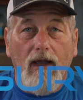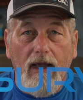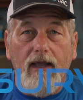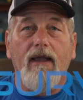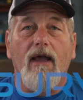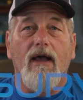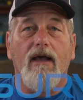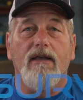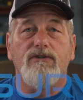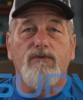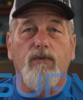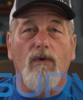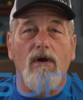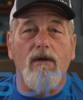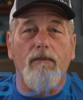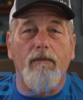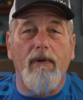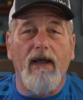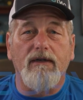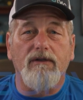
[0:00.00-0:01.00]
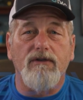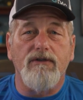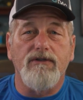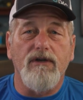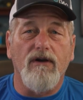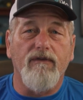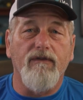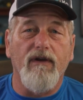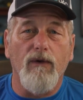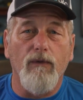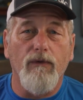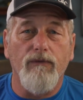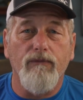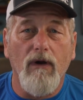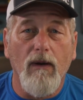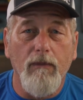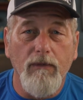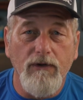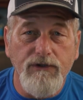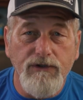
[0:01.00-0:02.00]
Hey guys, welcome back to Surveying with
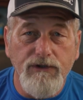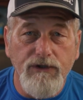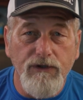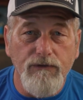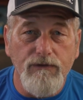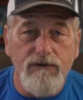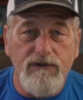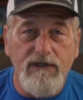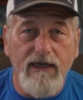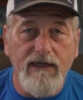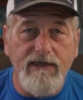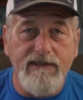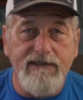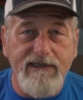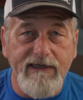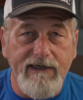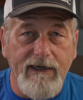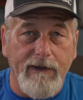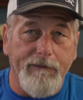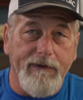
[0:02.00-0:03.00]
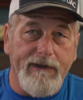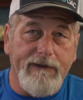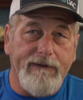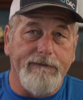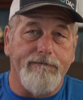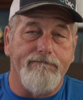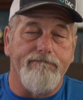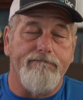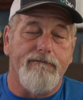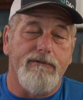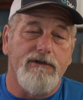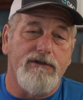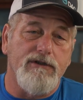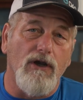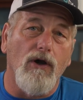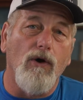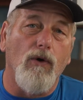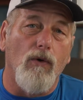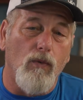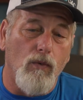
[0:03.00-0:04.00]
Roberts Tuesday Tip.
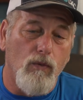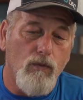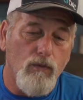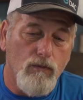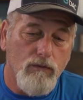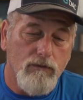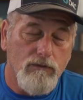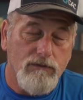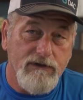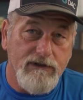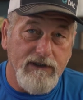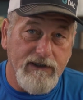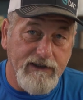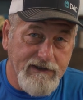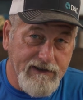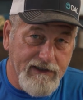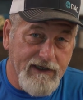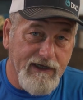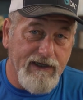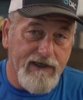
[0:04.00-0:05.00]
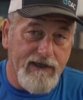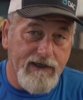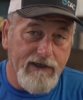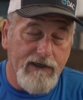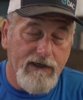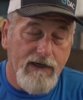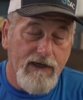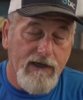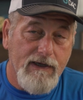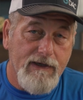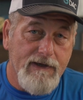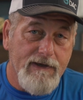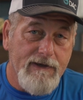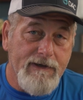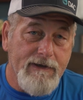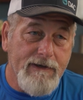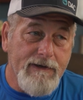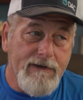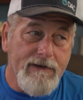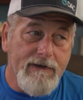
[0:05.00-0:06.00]
So, today
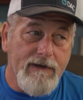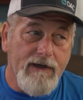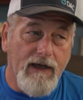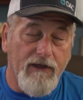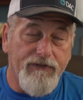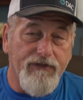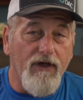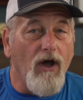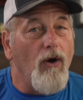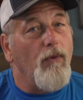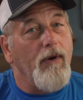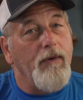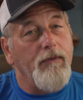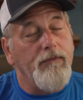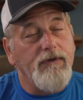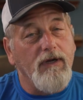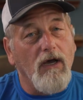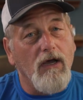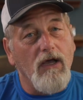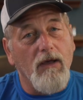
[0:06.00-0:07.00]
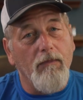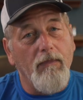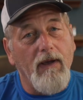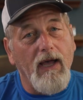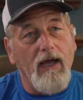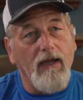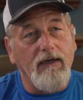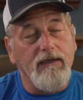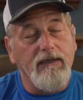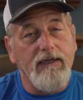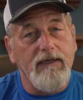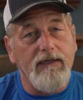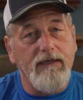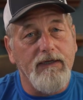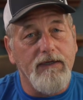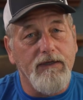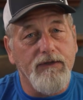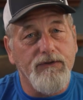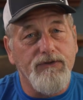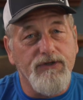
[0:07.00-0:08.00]
I thought we would talk about
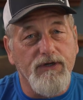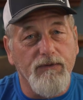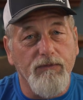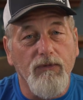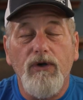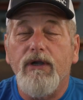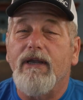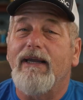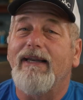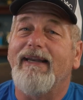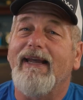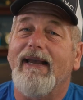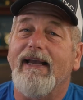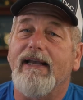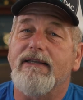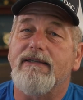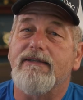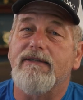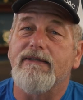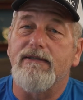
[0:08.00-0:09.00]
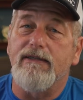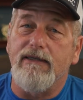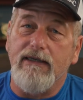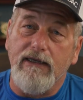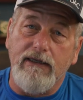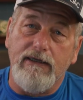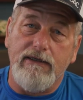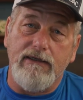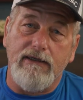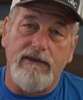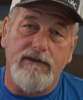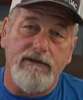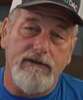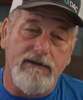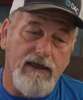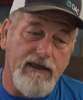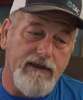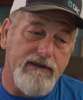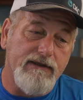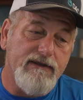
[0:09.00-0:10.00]
Trimble Connect Sync
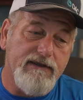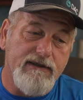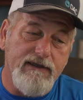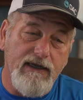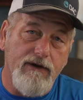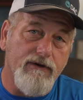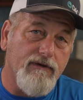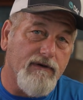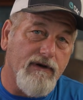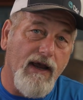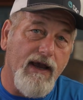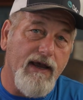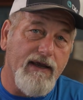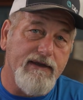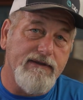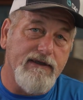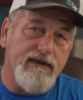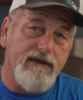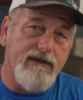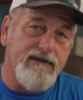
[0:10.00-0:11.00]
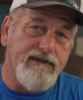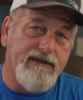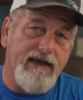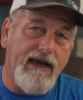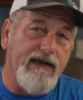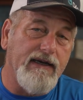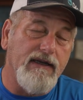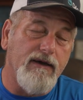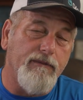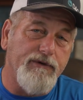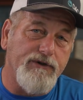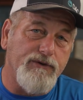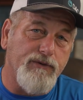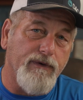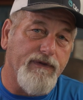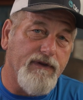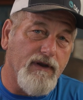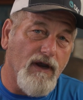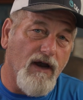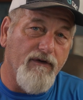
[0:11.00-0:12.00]
and synchronizing data
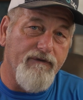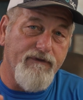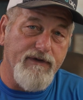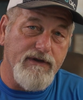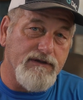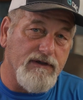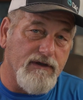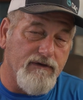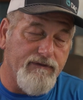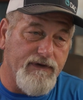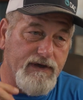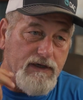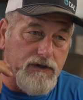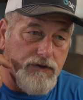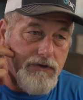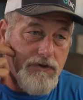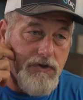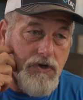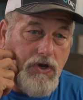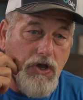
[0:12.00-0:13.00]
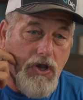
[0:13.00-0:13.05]
between the office and the field.